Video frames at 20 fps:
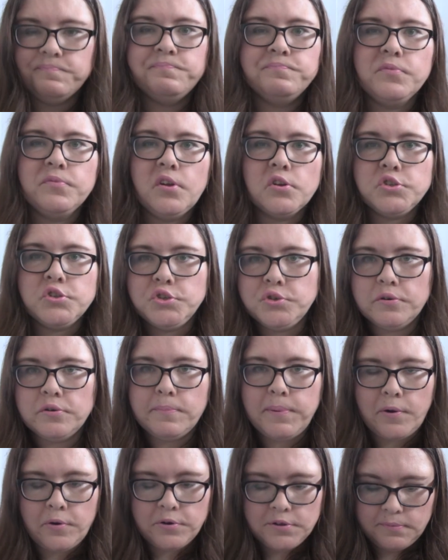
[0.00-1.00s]
not sure
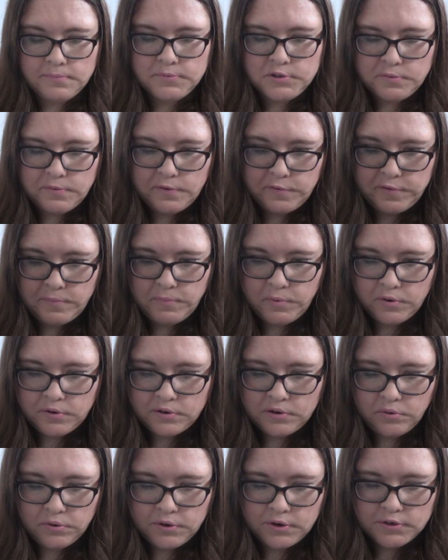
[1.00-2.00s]
about with them too, if I'm
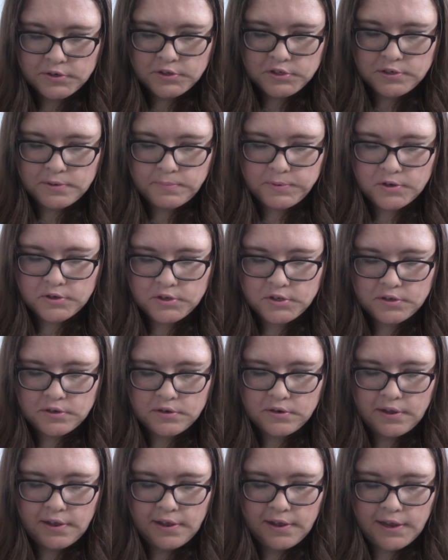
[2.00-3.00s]
in all honesty, because
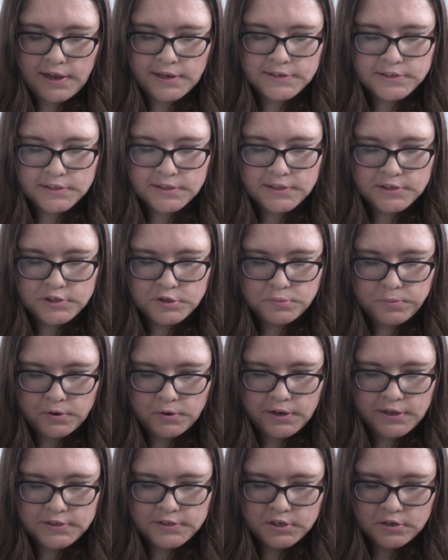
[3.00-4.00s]
as in this
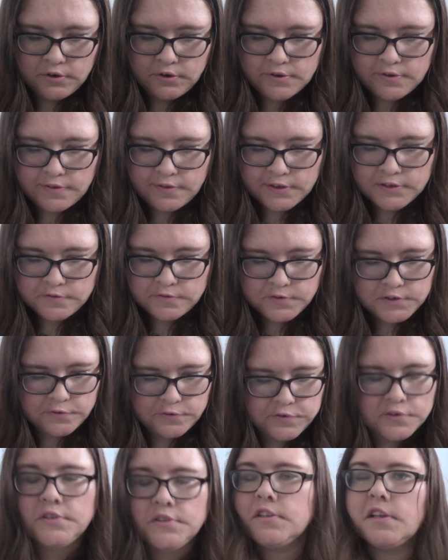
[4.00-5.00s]
one, it's a lot of things for
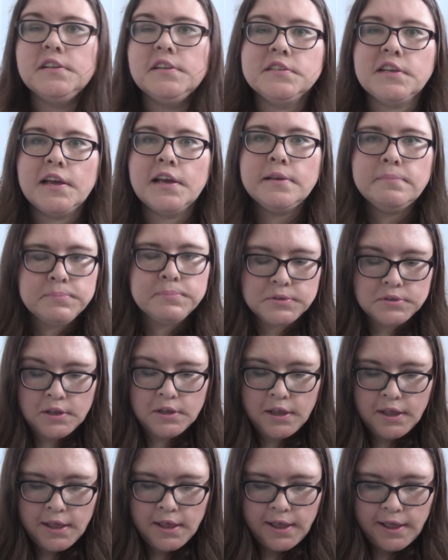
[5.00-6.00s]
different skin types.
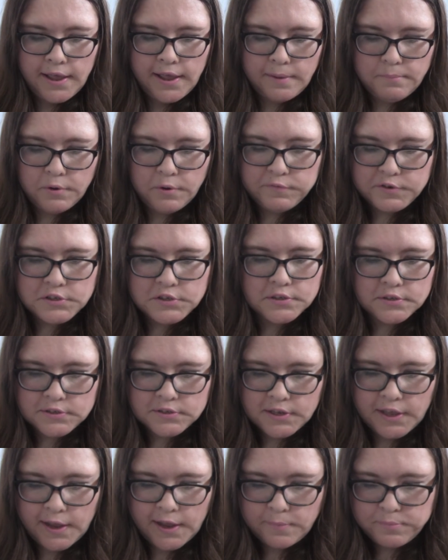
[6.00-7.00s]
Obviously there's
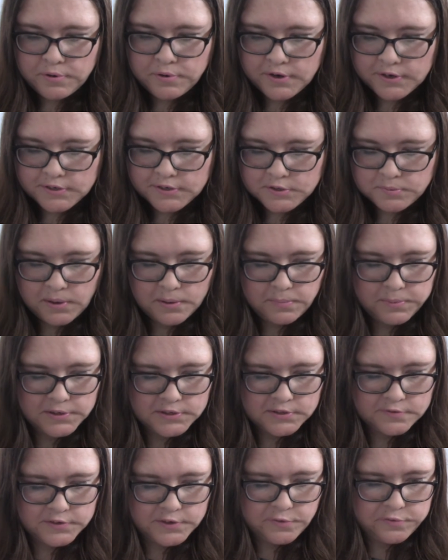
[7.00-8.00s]
a hair product as well, but
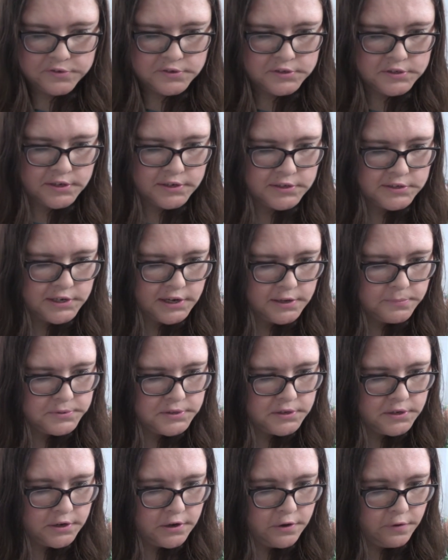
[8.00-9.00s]
it's different skin types
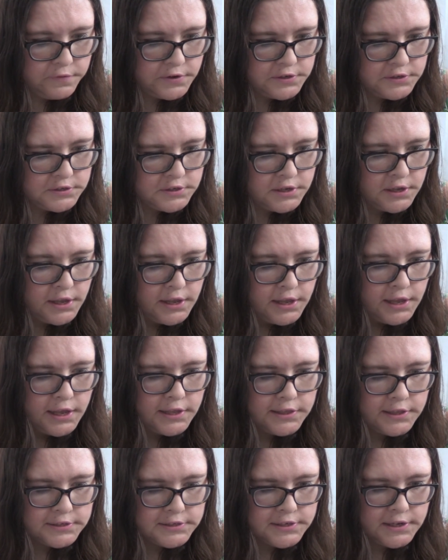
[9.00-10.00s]
that it covers.
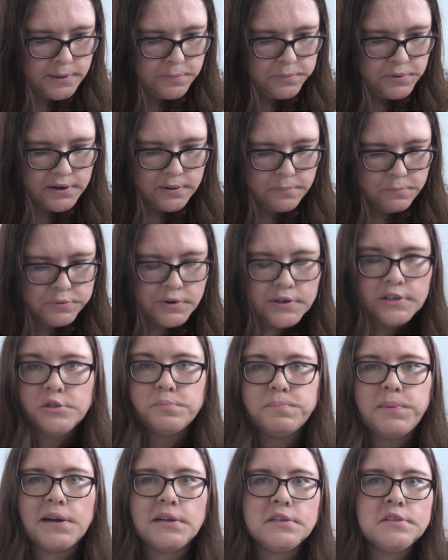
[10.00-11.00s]
And they're celebrating British
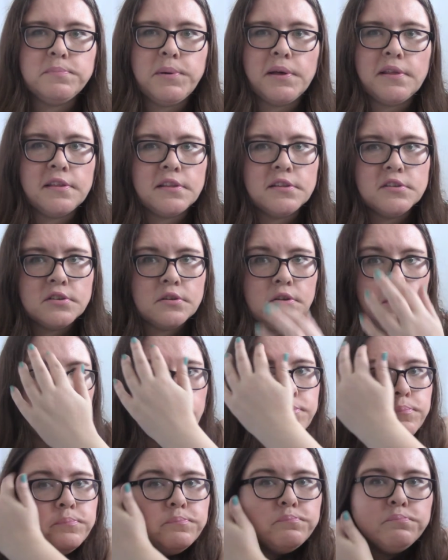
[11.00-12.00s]
brands, but I think there's a lot
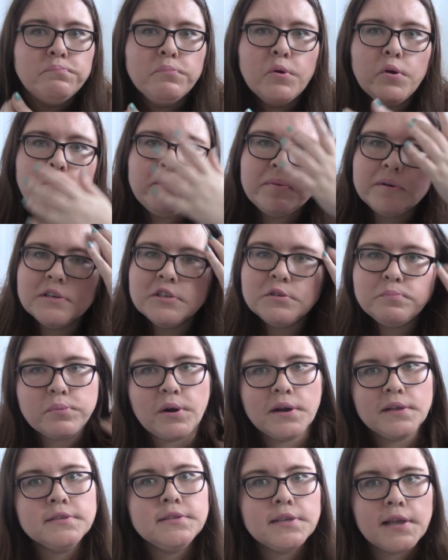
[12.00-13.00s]
of more British
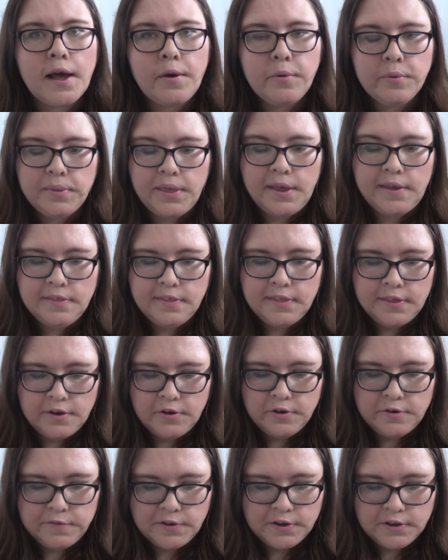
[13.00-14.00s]
brands out there that they
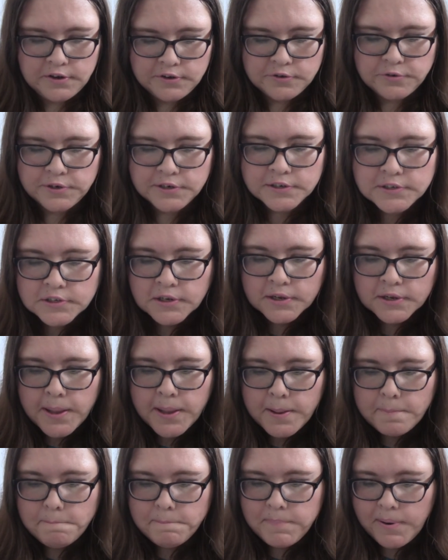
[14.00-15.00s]
could have included.
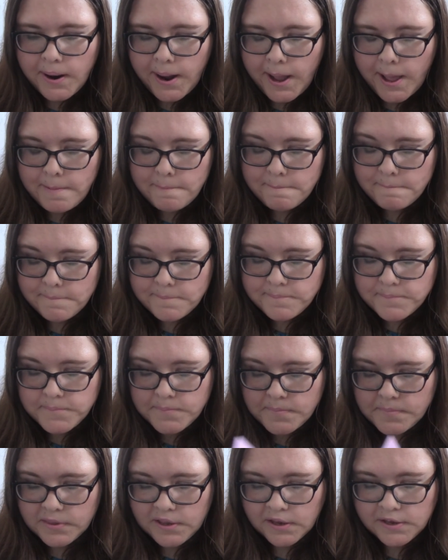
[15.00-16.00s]
But
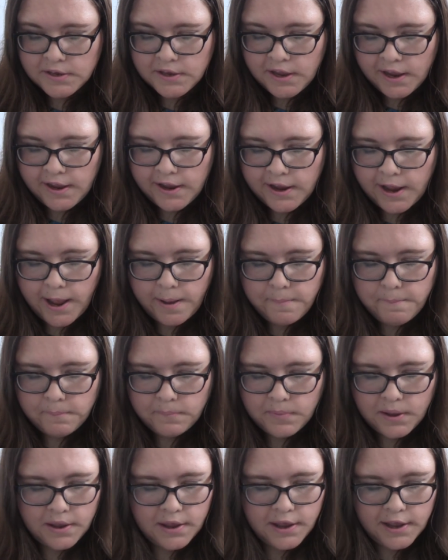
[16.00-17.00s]

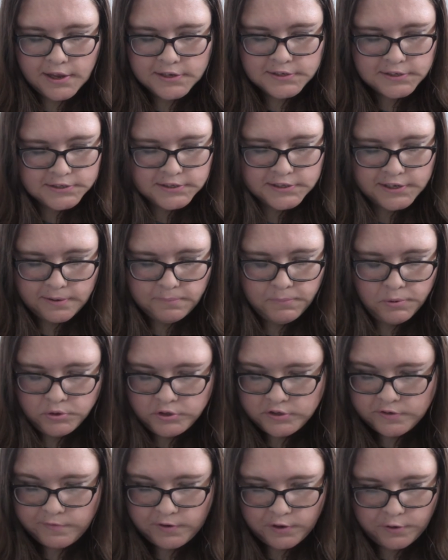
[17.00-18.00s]
as I say,
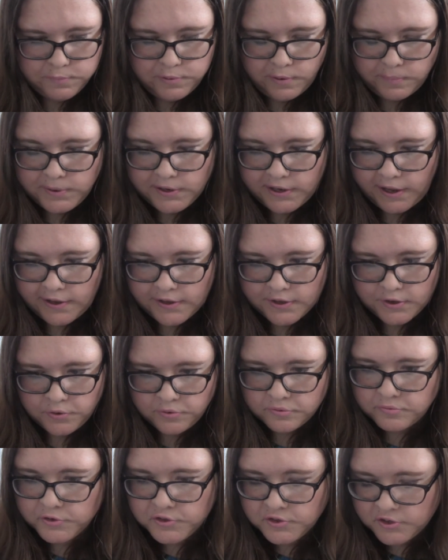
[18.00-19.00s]
most of it will probably get
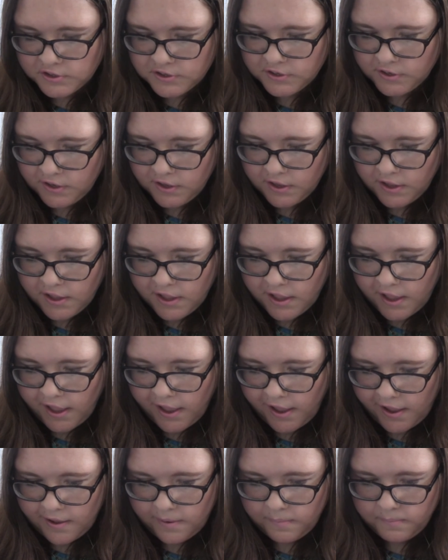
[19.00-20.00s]
used.
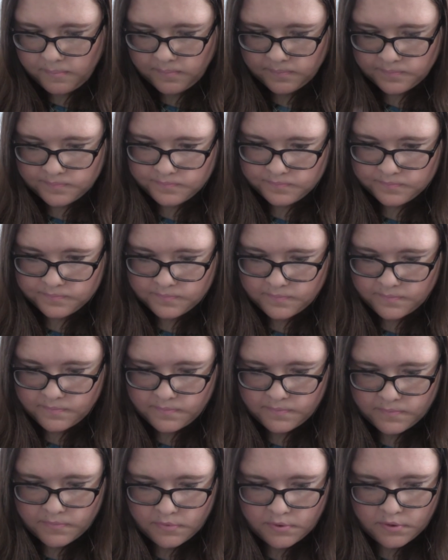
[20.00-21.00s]

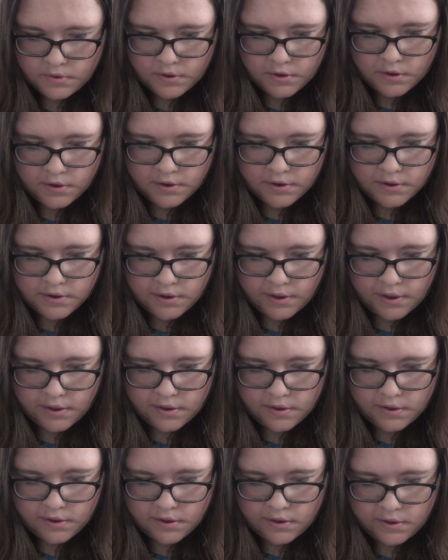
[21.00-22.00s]

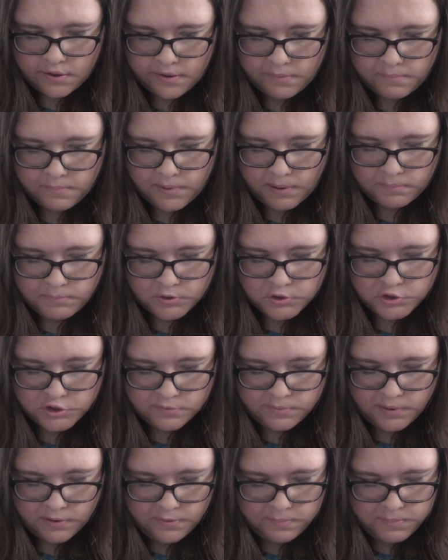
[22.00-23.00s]
I'm not sure
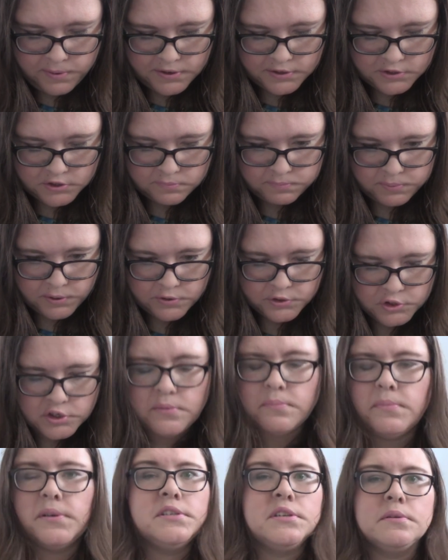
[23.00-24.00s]
about the
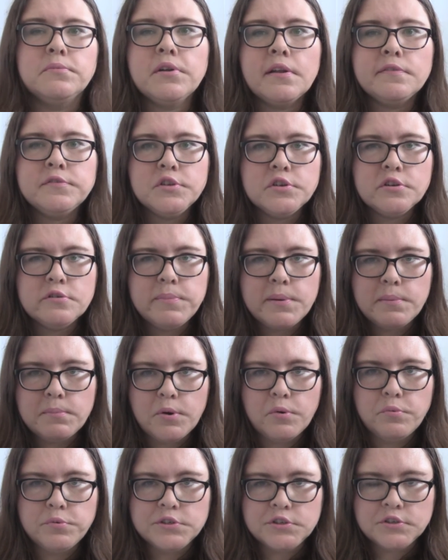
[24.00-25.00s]
pollution mist. I'm going to have to do a bit
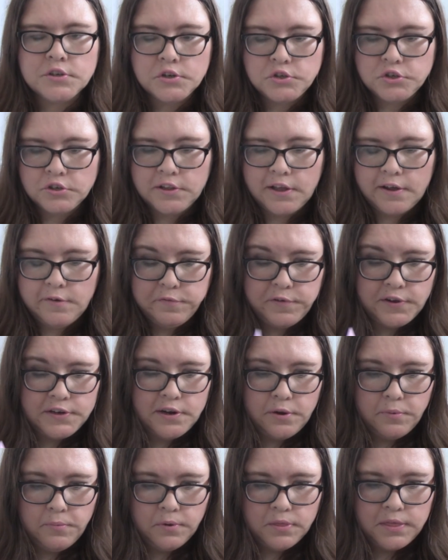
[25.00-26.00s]
more research on that to find
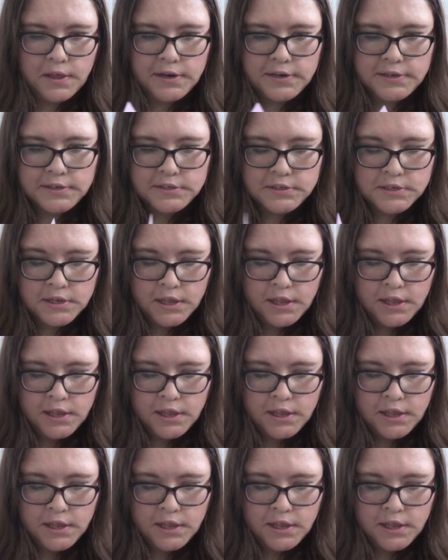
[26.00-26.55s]
out what that is.